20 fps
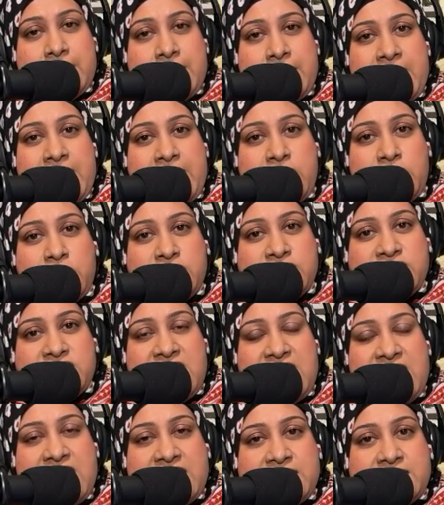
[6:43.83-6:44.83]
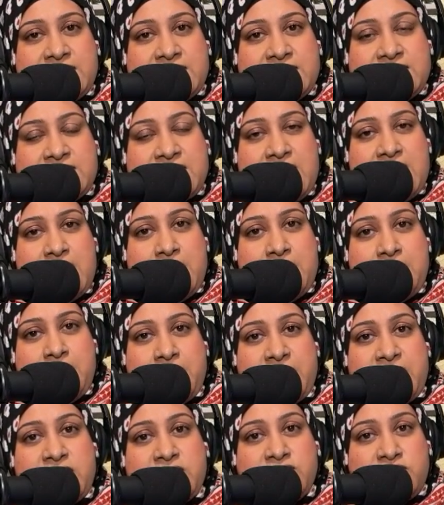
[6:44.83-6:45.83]
I also add
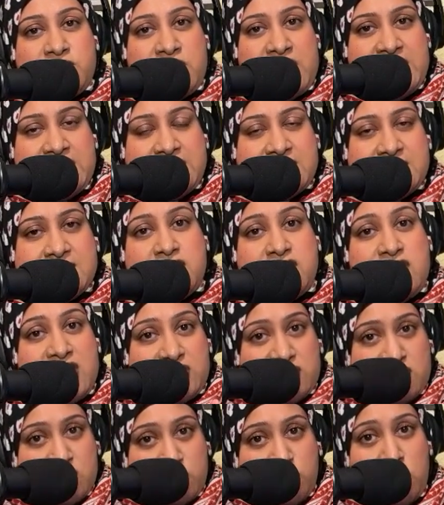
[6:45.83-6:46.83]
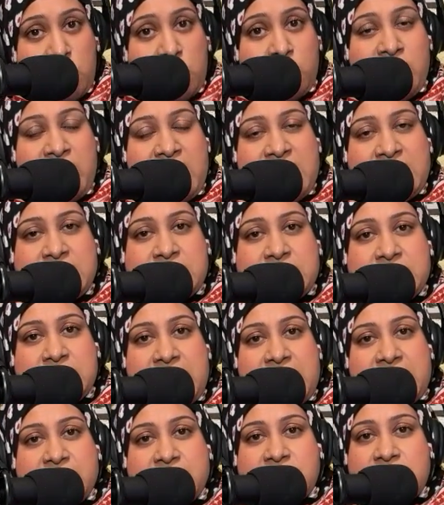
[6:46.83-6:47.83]
some rice, like the raw rice,
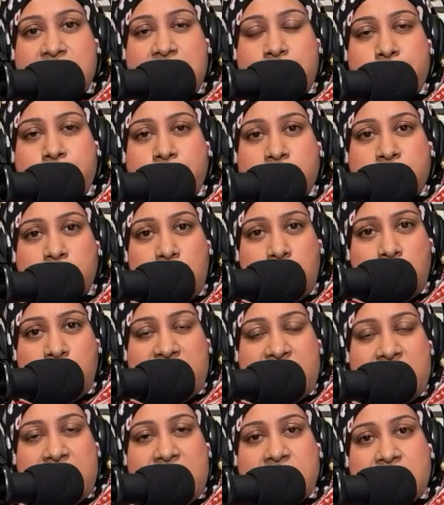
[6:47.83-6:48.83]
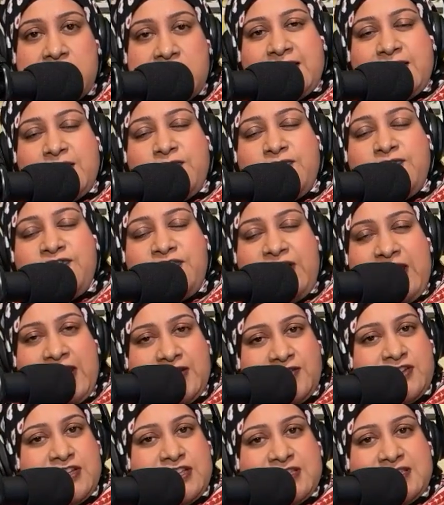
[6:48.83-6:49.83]
and some coconut. The
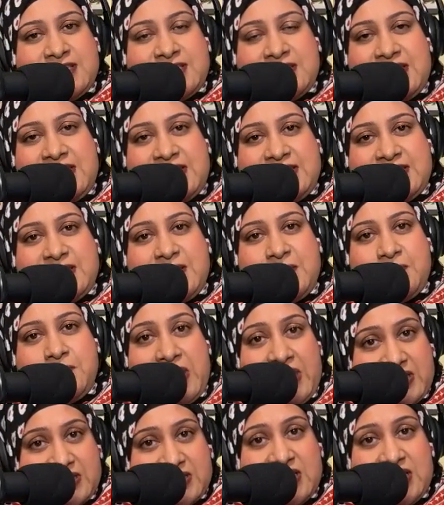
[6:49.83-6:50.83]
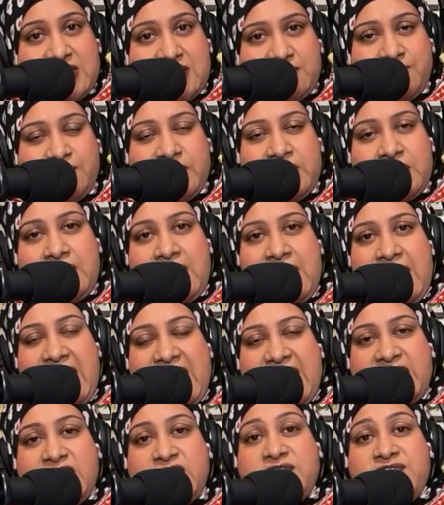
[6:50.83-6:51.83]
fragrance is amazing.
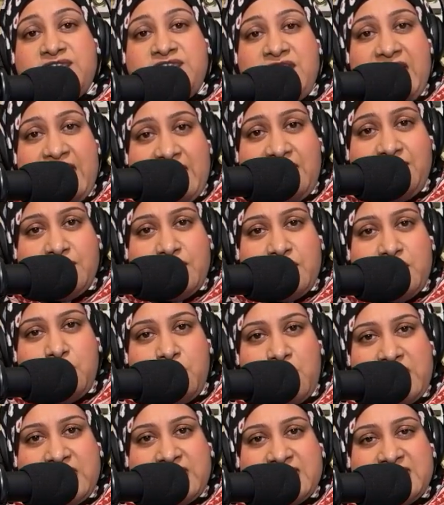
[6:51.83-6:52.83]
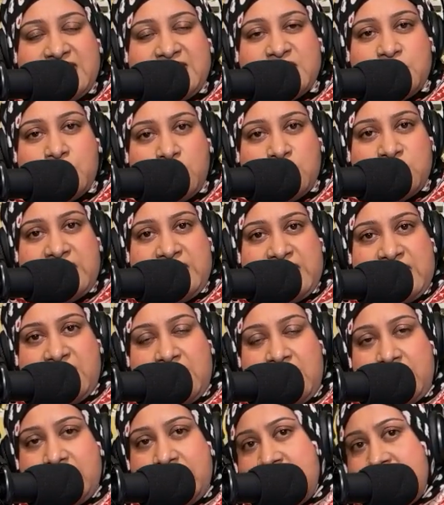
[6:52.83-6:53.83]
And the flavor, once it's cooked in a
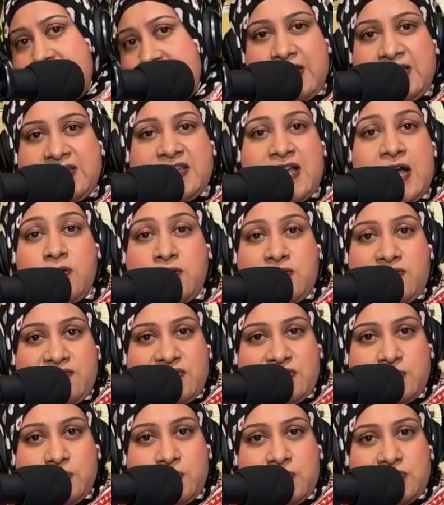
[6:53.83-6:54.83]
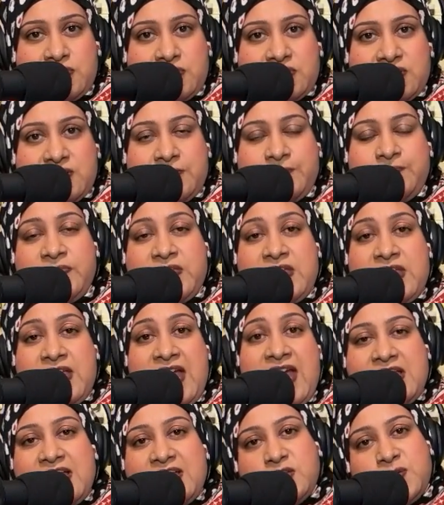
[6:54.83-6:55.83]
curry, it's out of this world.
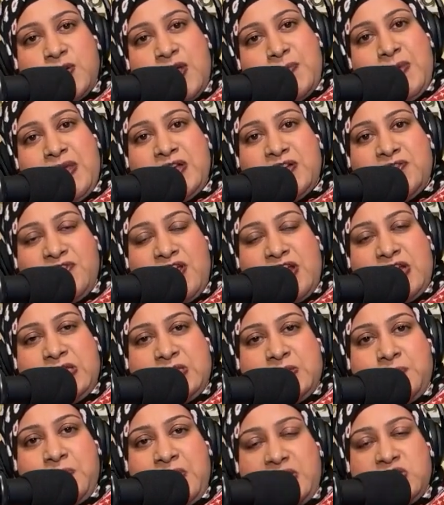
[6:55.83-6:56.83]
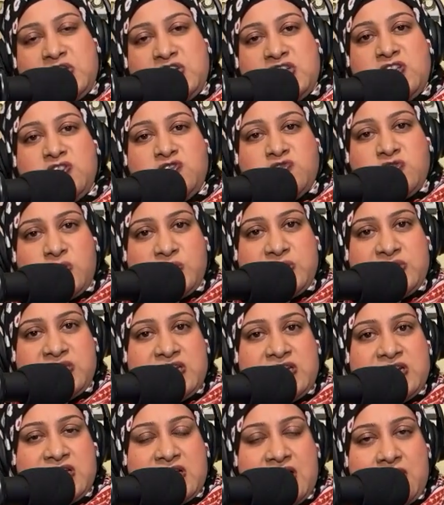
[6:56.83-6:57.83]
So I make a very special
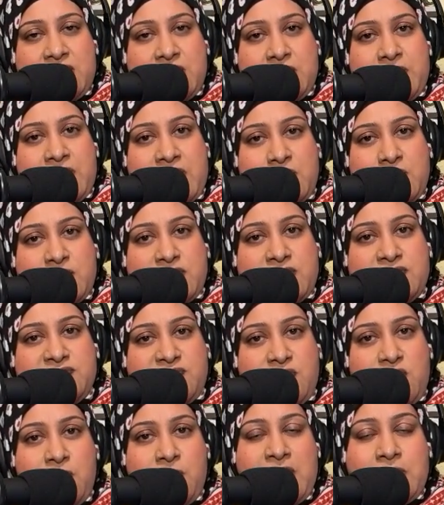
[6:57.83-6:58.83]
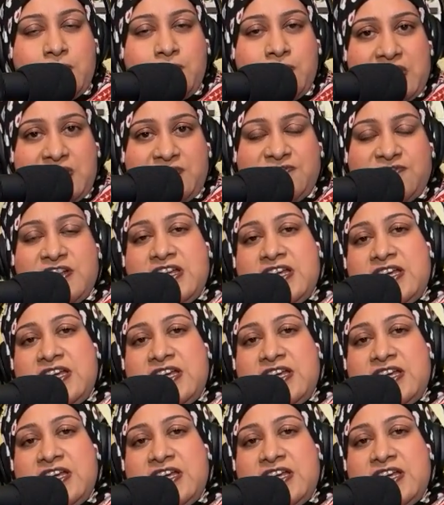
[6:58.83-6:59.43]
roasted curry powder for my beef.